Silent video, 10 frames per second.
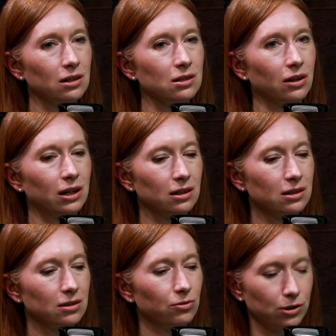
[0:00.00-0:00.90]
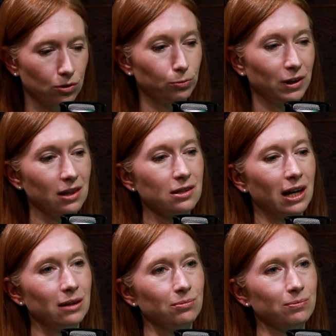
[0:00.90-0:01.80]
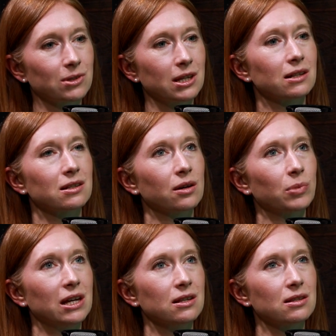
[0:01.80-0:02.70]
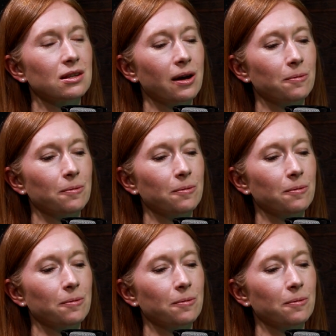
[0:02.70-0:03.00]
diet sort of within the same setup is